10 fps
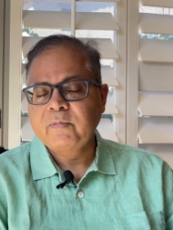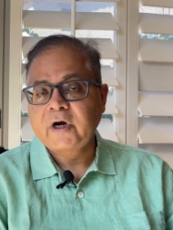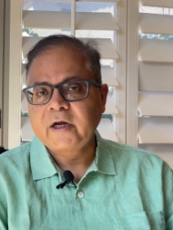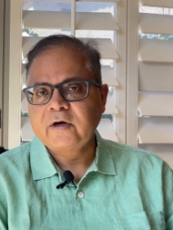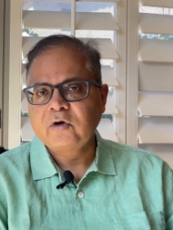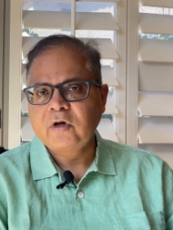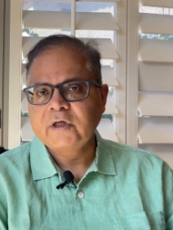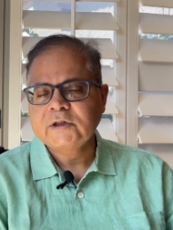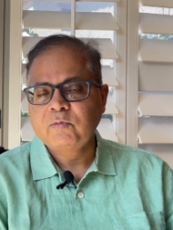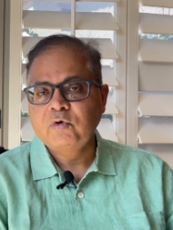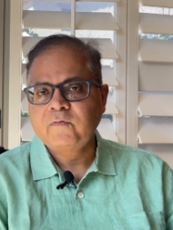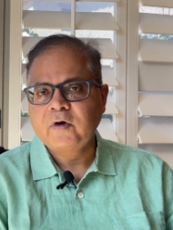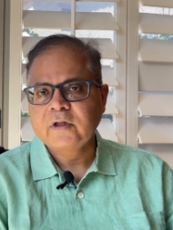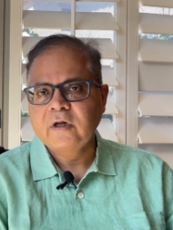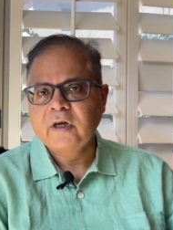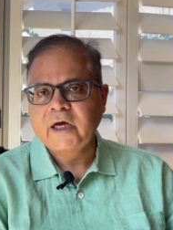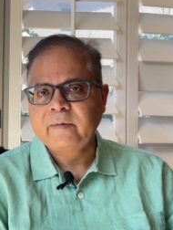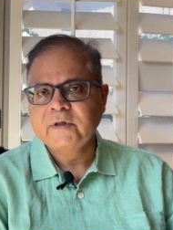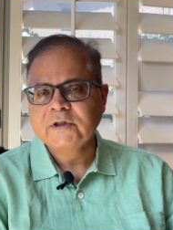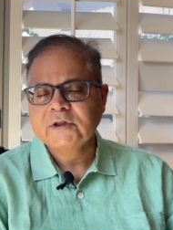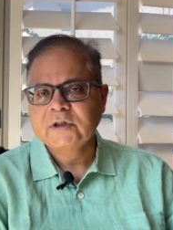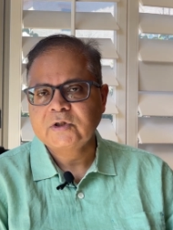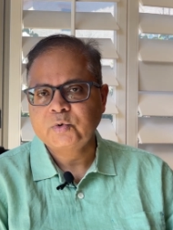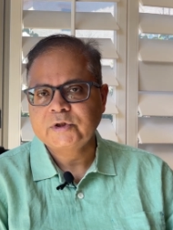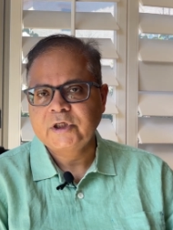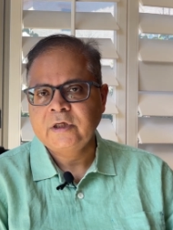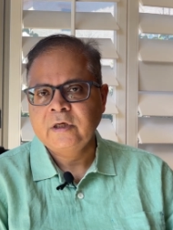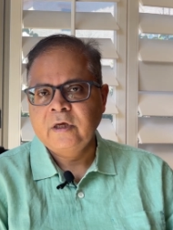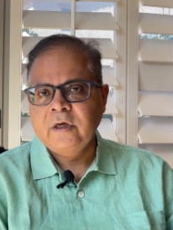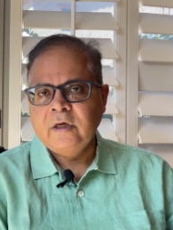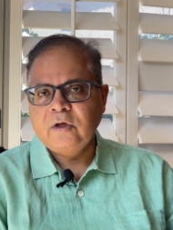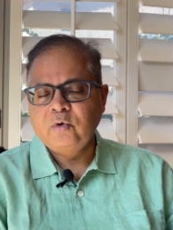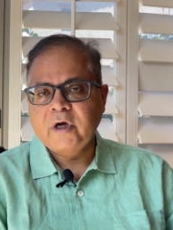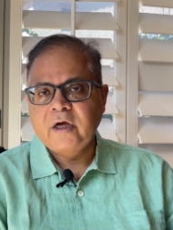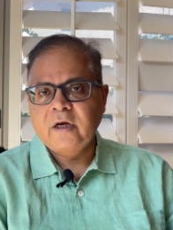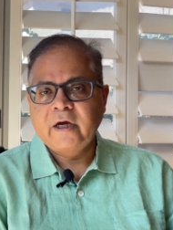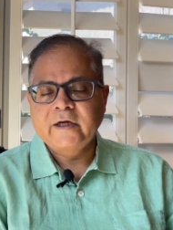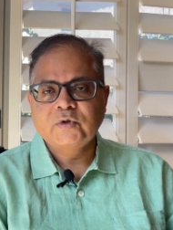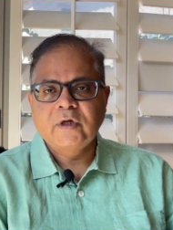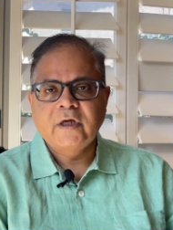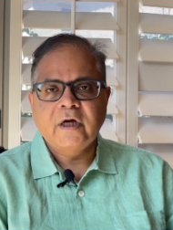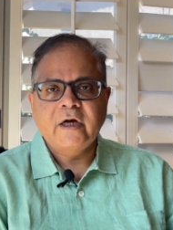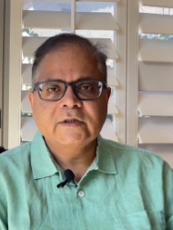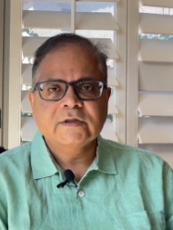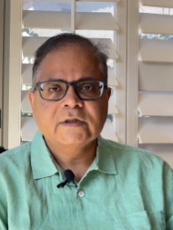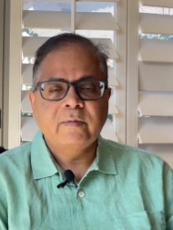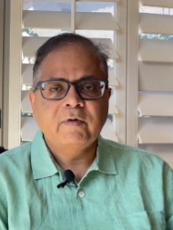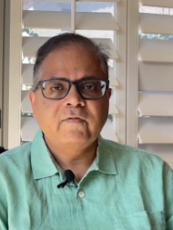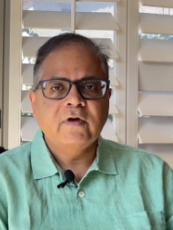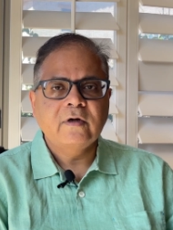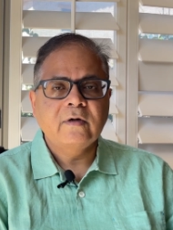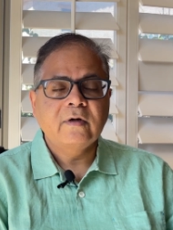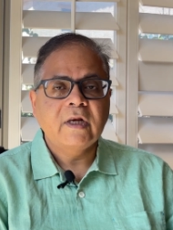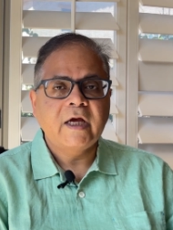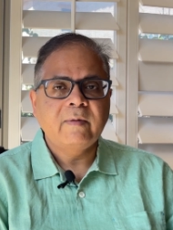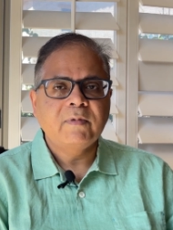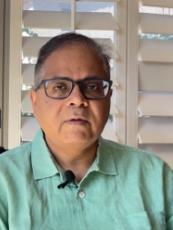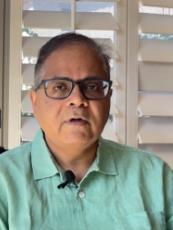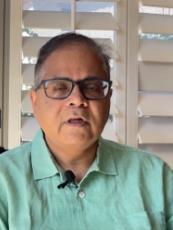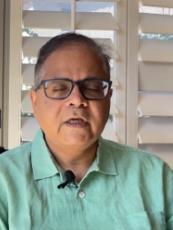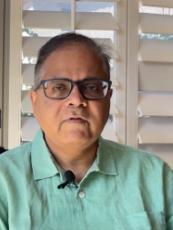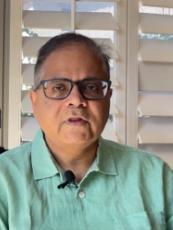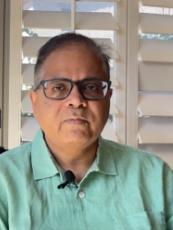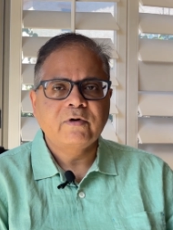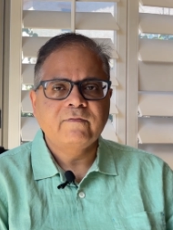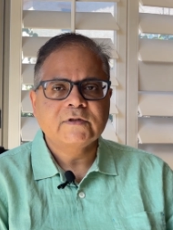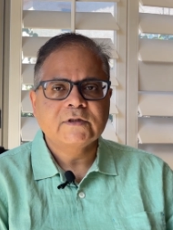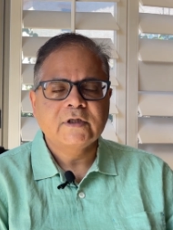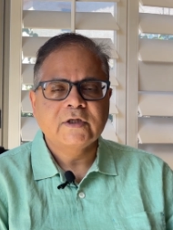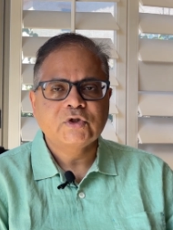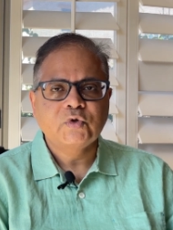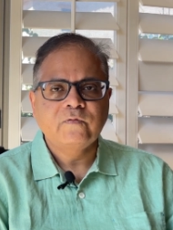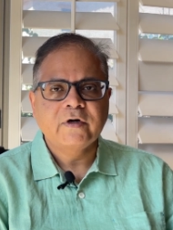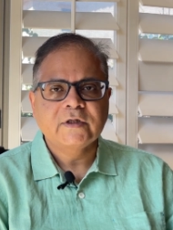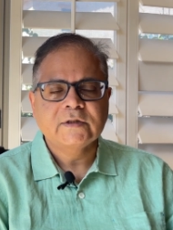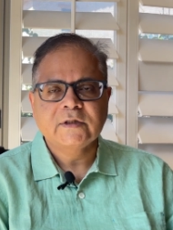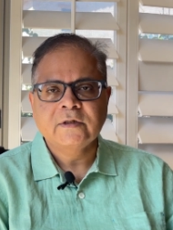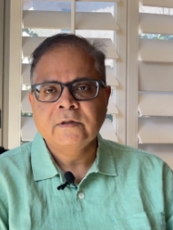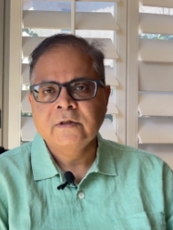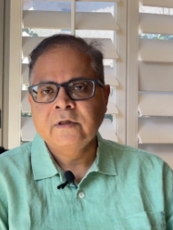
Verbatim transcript: prior knowledge about what the lab is using you can actually ask some of the lab people, even the professor as to what is the